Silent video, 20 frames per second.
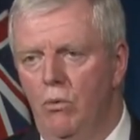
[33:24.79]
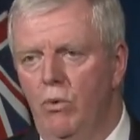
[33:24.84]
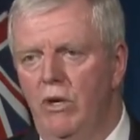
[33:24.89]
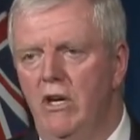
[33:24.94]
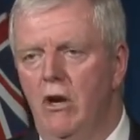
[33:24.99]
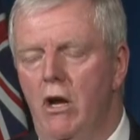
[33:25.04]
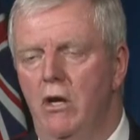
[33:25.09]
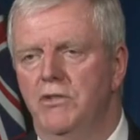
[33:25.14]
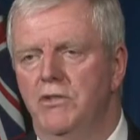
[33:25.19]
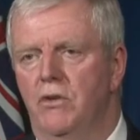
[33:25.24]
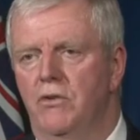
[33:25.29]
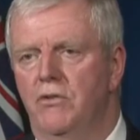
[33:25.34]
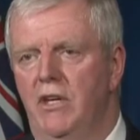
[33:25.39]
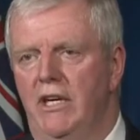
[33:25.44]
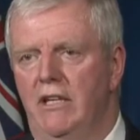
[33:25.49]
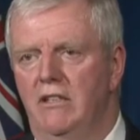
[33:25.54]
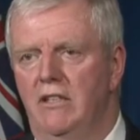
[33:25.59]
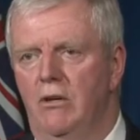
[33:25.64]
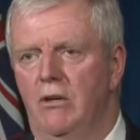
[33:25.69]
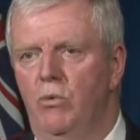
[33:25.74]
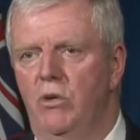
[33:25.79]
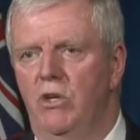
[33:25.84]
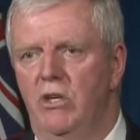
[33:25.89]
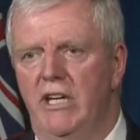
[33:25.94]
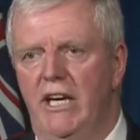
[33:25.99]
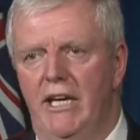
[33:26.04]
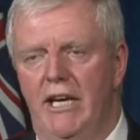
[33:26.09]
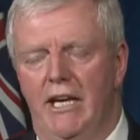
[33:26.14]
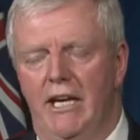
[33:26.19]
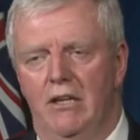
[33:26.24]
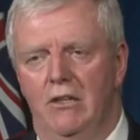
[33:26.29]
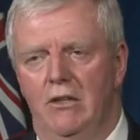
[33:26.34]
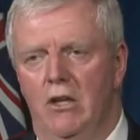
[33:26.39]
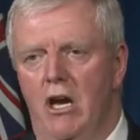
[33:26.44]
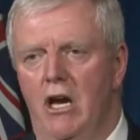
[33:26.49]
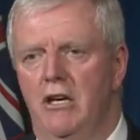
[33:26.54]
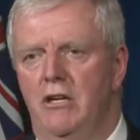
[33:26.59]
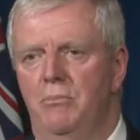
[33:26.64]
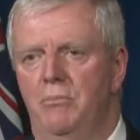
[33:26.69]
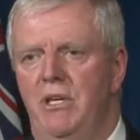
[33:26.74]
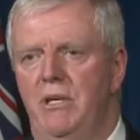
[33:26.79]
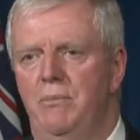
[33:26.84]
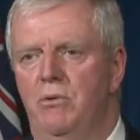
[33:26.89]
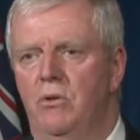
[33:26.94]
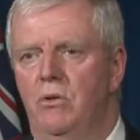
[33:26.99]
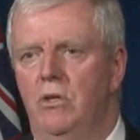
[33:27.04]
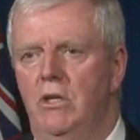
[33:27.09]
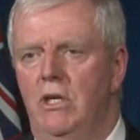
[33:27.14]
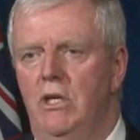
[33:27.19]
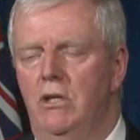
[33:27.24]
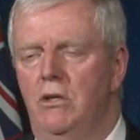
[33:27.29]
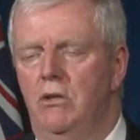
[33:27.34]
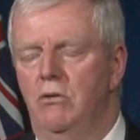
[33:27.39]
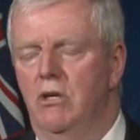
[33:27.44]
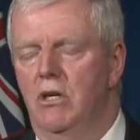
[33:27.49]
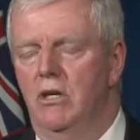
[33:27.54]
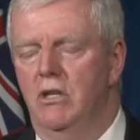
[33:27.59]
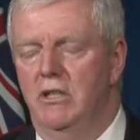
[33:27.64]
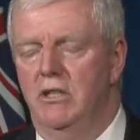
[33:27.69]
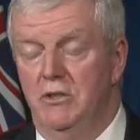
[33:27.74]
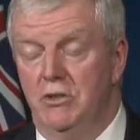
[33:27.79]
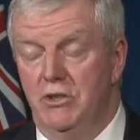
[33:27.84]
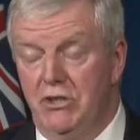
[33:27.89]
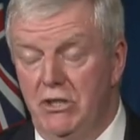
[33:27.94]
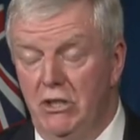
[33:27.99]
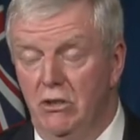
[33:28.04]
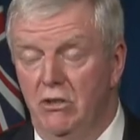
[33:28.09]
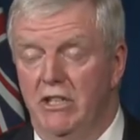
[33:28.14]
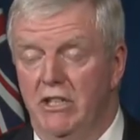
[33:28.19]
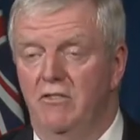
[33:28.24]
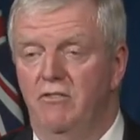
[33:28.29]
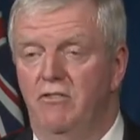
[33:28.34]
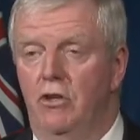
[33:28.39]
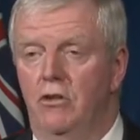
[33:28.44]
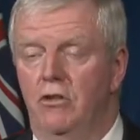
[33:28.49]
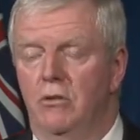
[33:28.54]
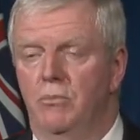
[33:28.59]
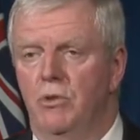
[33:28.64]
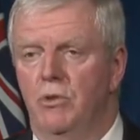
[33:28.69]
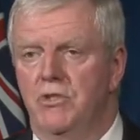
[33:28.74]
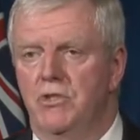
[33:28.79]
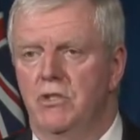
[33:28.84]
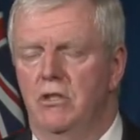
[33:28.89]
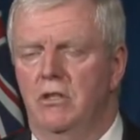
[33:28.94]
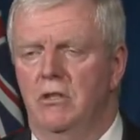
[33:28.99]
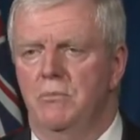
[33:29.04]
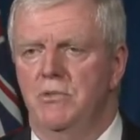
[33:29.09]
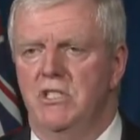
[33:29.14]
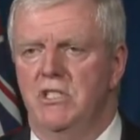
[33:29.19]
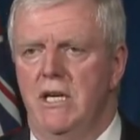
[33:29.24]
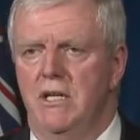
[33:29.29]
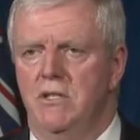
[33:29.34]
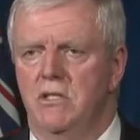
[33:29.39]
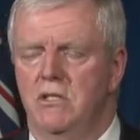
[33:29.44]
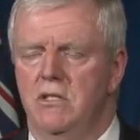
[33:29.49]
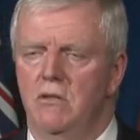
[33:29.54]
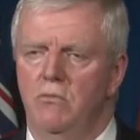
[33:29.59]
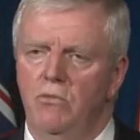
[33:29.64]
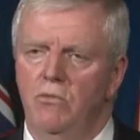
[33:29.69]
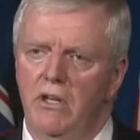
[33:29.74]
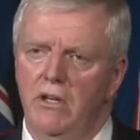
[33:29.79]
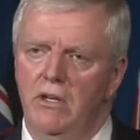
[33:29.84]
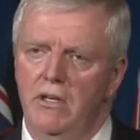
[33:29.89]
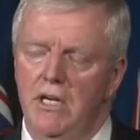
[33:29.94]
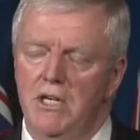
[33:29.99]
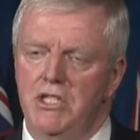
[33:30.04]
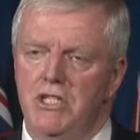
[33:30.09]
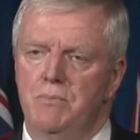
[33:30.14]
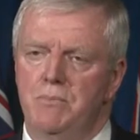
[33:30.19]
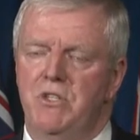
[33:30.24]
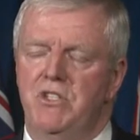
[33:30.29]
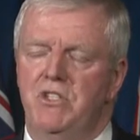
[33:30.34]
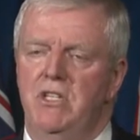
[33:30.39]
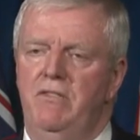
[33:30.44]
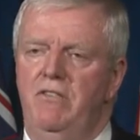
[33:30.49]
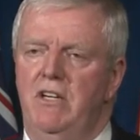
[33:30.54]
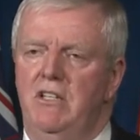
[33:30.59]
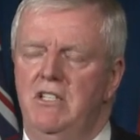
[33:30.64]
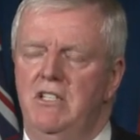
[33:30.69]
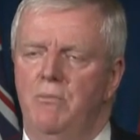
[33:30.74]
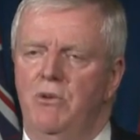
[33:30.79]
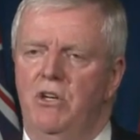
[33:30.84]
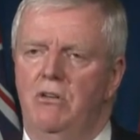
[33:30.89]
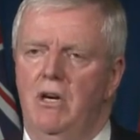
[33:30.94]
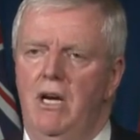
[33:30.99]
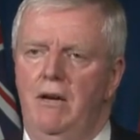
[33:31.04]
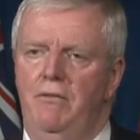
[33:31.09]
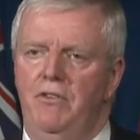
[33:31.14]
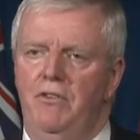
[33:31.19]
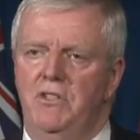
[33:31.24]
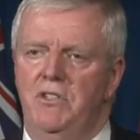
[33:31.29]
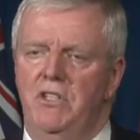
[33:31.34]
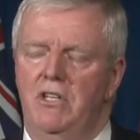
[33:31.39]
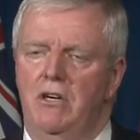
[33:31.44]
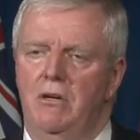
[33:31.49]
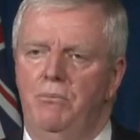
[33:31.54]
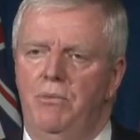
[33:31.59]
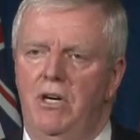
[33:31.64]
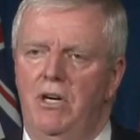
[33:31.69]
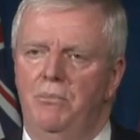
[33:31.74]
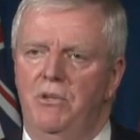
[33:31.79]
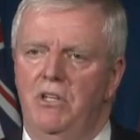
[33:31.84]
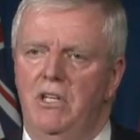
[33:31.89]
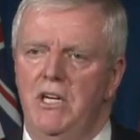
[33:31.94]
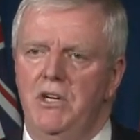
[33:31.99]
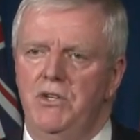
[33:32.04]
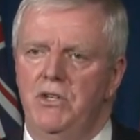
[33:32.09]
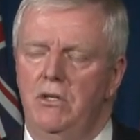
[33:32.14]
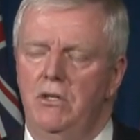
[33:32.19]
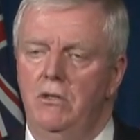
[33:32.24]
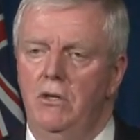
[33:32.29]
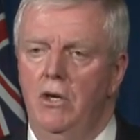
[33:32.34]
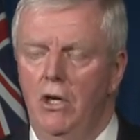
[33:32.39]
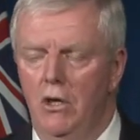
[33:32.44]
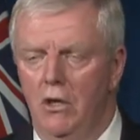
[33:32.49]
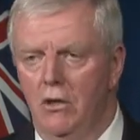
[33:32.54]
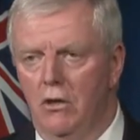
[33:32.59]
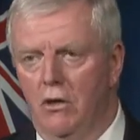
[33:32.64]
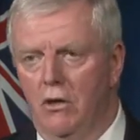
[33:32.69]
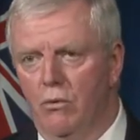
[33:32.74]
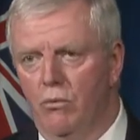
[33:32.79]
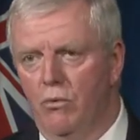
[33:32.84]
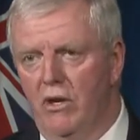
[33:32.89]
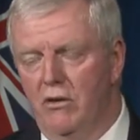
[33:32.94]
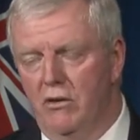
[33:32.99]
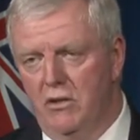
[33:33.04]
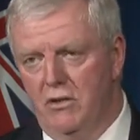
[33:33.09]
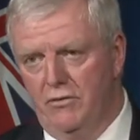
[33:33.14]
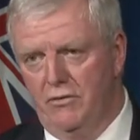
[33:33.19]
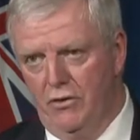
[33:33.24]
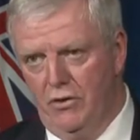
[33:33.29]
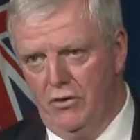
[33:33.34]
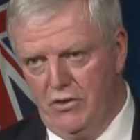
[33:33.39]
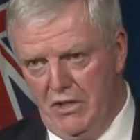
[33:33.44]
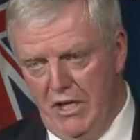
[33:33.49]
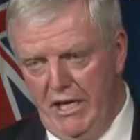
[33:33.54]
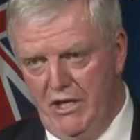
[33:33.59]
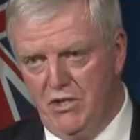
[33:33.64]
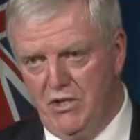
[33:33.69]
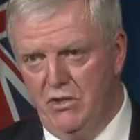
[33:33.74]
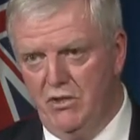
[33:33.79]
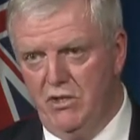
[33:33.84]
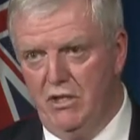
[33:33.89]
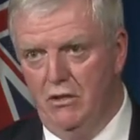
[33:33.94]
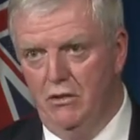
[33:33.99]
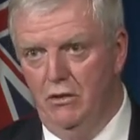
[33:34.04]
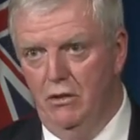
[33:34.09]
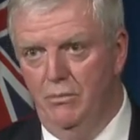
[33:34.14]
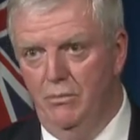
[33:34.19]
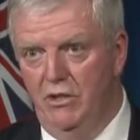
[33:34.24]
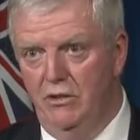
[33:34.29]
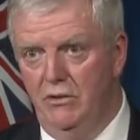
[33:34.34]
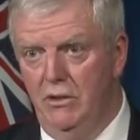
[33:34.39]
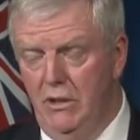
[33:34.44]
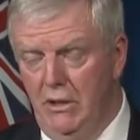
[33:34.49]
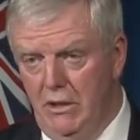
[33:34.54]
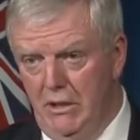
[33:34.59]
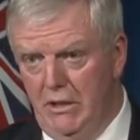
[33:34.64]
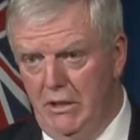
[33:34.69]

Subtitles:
We also think that we'll get at a lot of people who are still in vulnerable circumstances. And whether that's specific demographics in our population or whether it's First Nations in urban